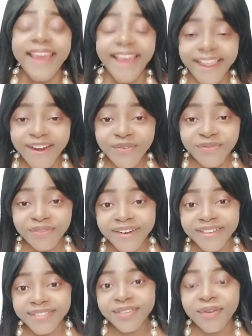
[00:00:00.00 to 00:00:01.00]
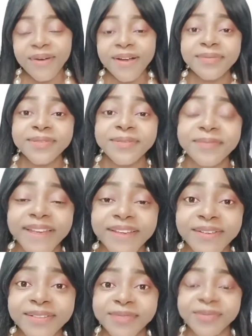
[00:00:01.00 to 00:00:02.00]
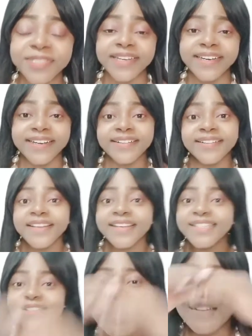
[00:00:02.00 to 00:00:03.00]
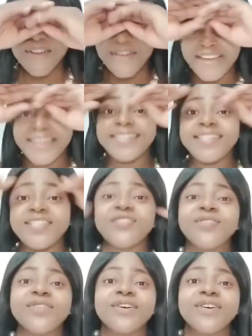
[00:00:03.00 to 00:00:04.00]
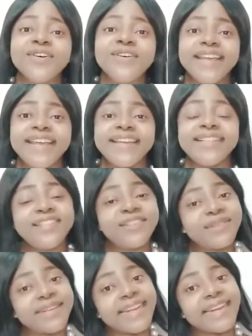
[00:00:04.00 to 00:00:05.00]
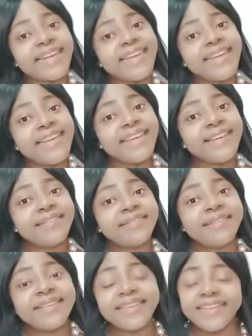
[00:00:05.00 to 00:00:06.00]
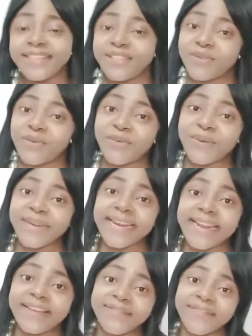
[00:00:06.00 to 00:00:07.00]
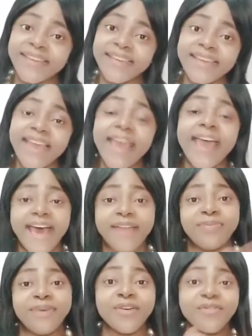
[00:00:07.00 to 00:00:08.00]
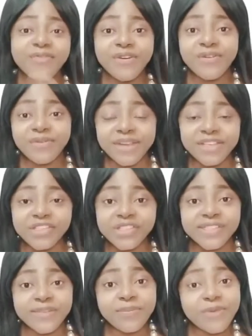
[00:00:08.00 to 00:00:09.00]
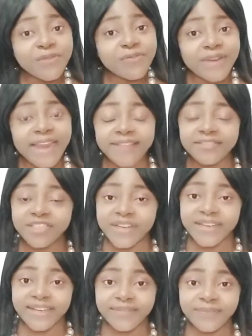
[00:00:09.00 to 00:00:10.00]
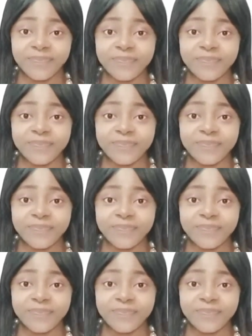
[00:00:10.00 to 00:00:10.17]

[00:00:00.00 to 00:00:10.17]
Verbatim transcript: Hello friends, you're welcome to my YouTube channel. So it's your girl, it's your lady, it's your Queen La Vie at Belle Vie Creations, the Beautiful Life channel.